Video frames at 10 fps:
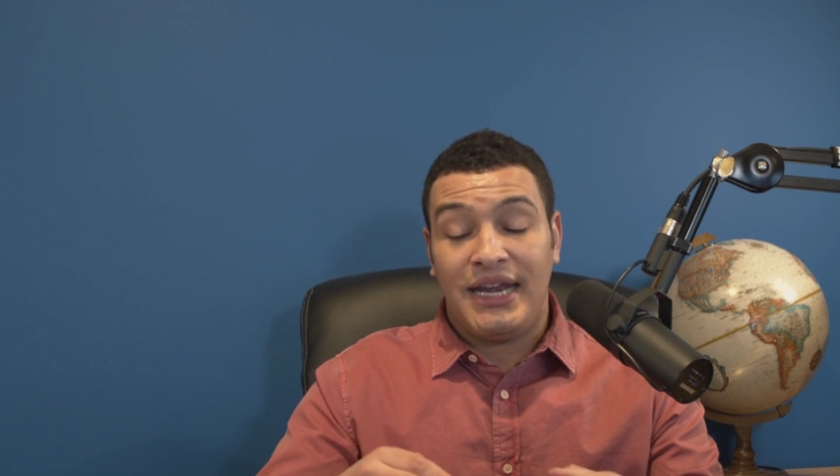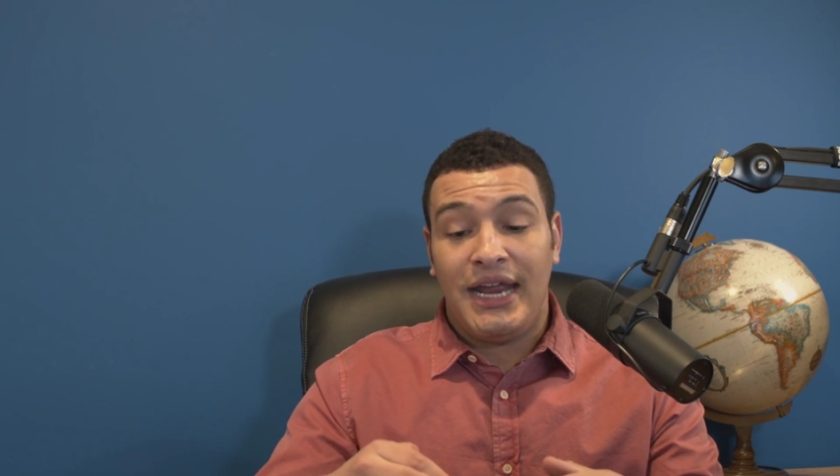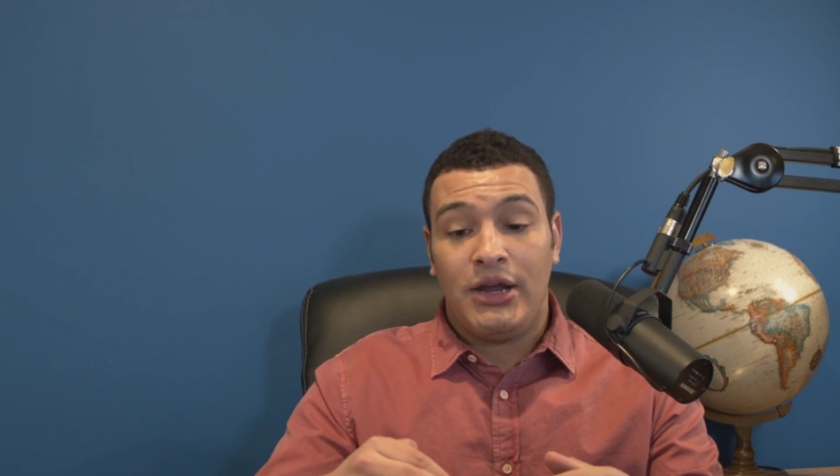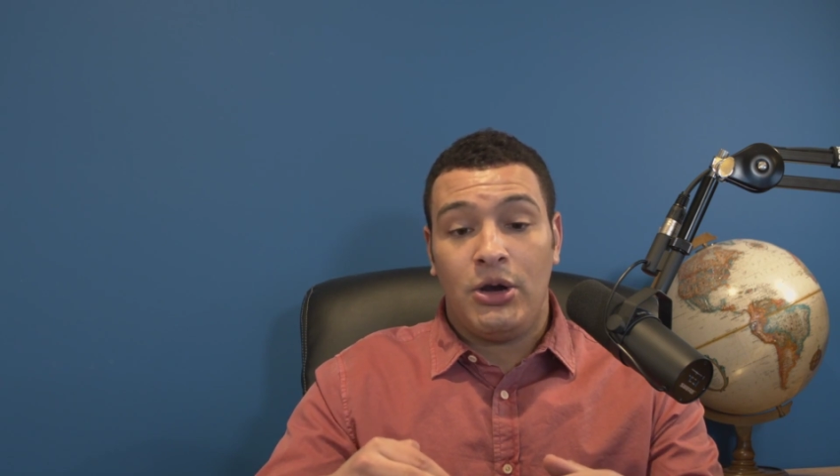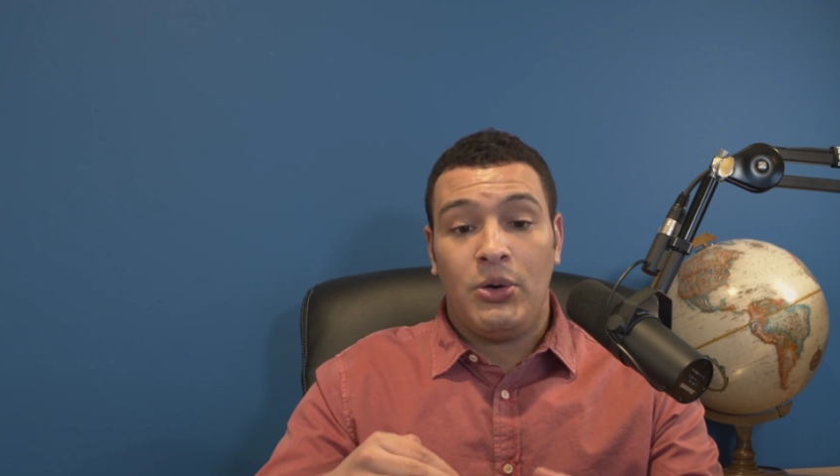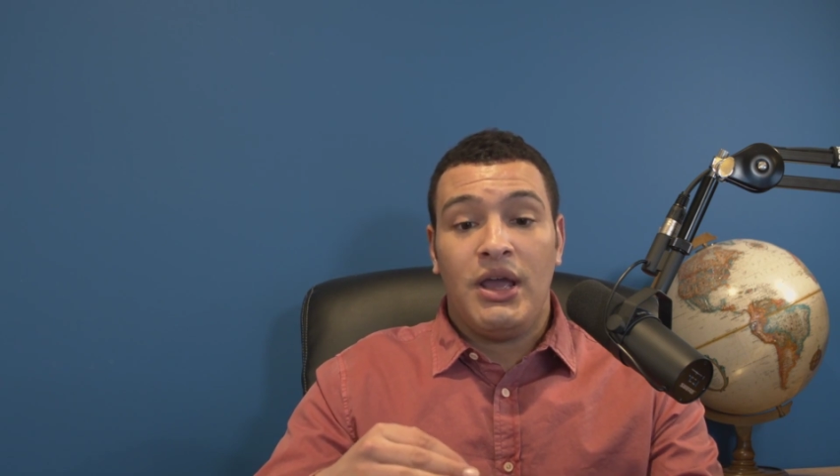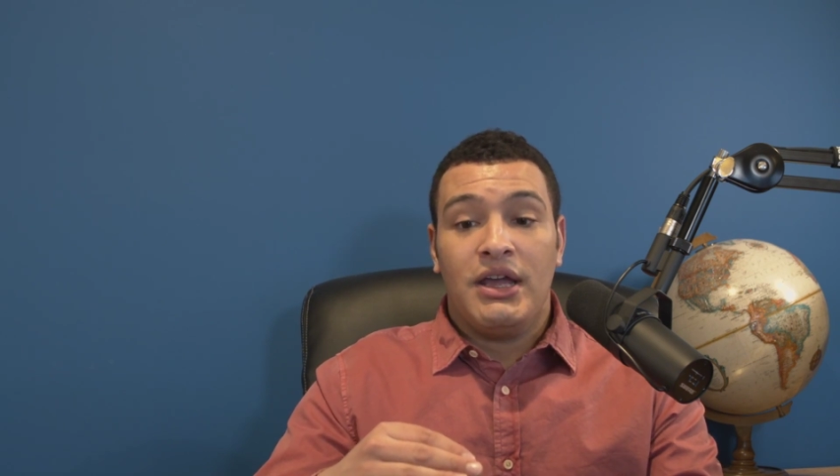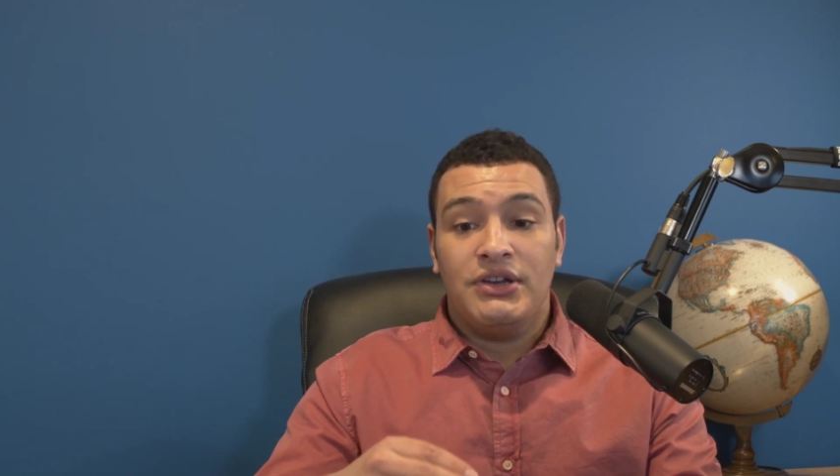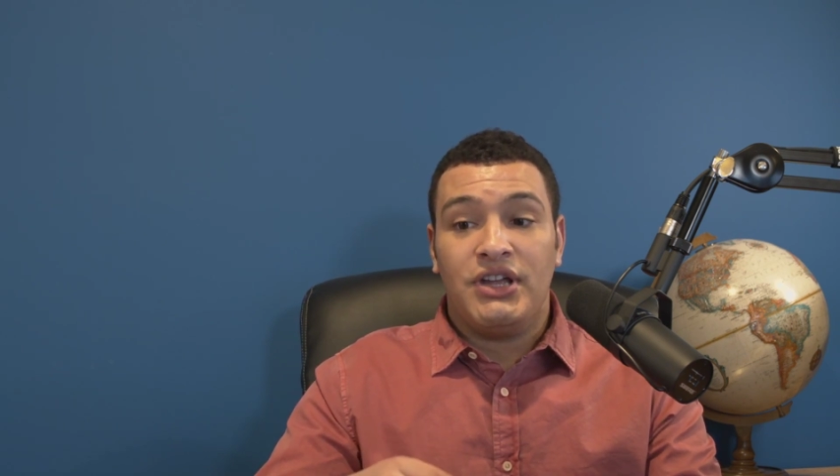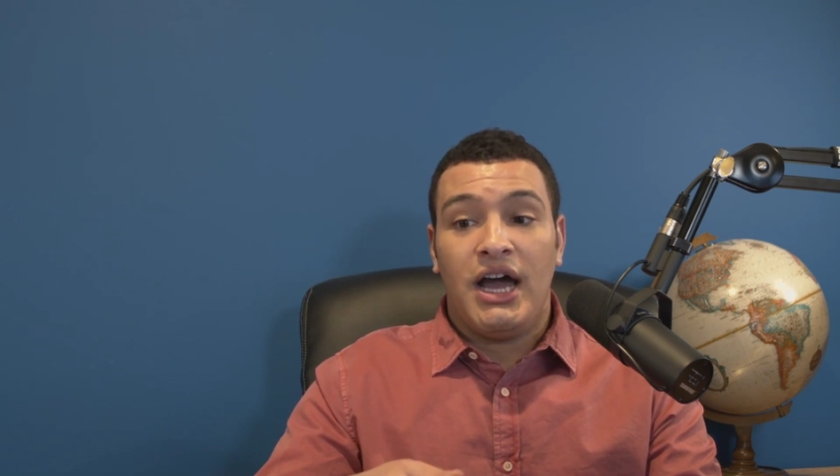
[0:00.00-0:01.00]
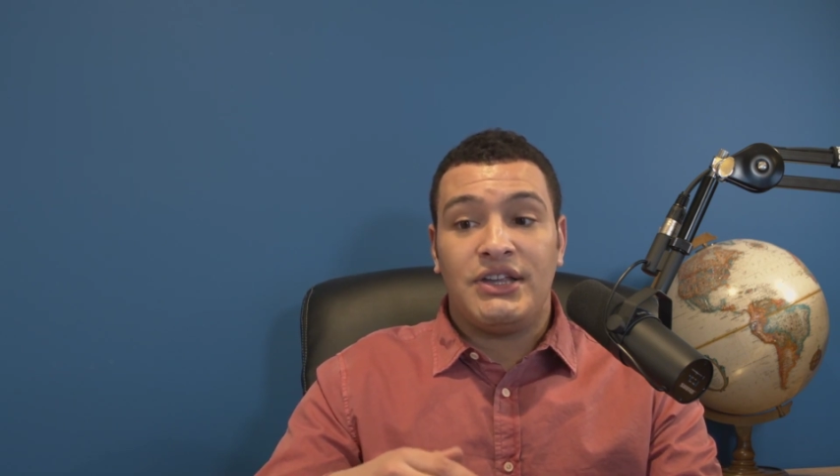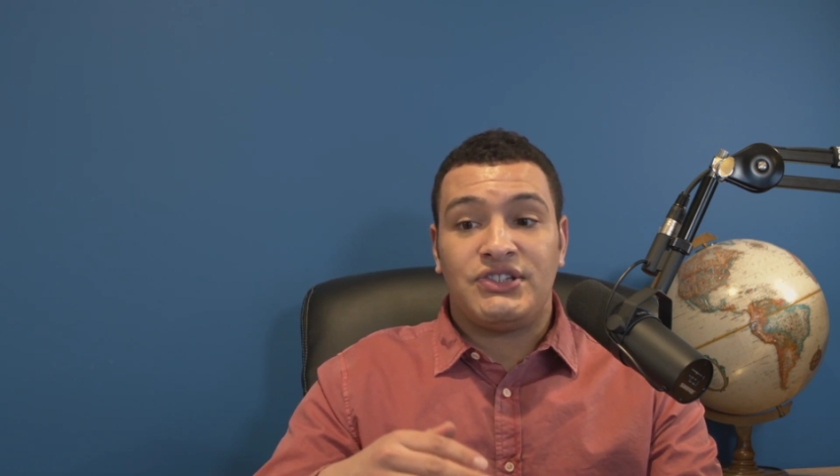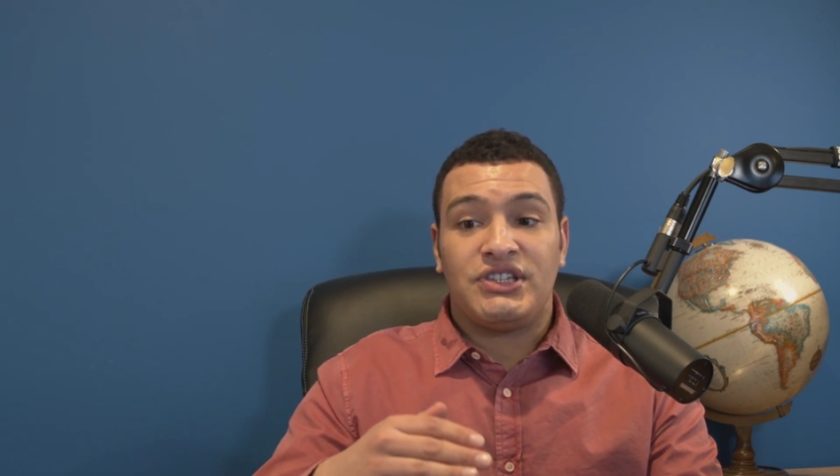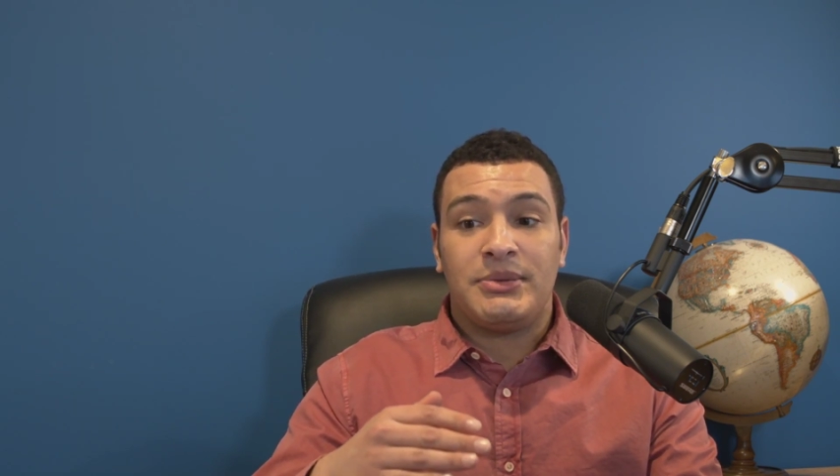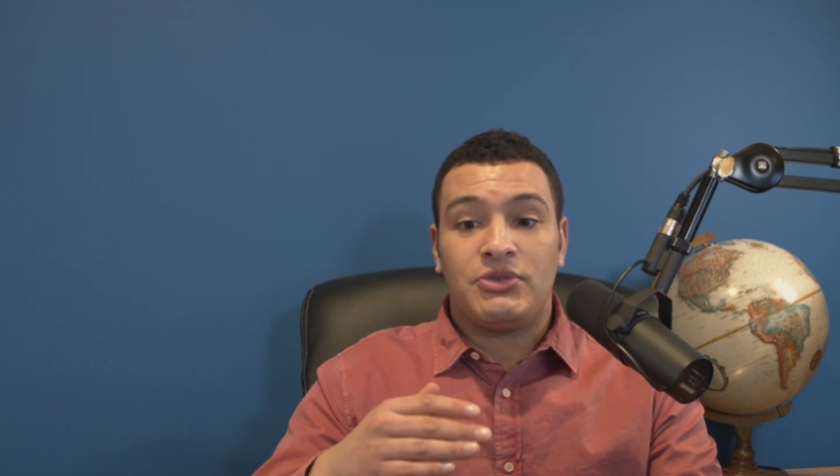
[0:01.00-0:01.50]
NATO does
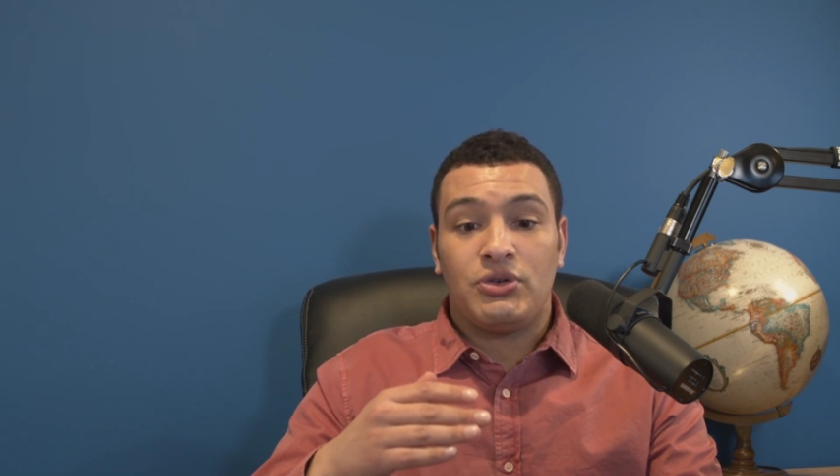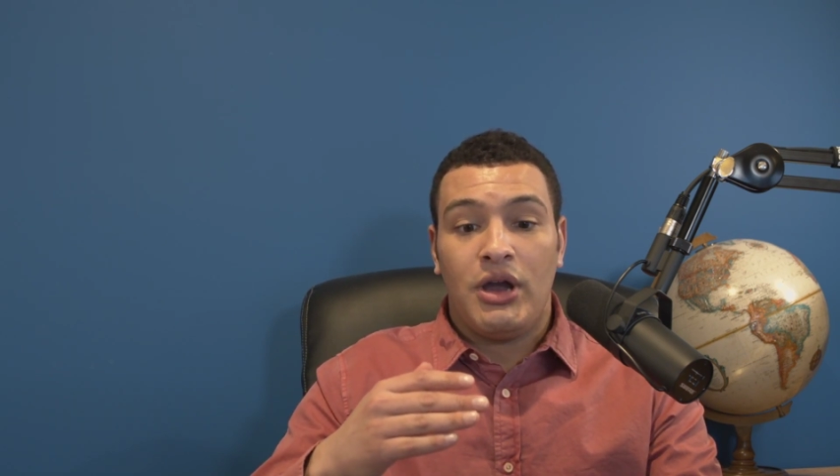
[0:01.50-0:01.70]
seem to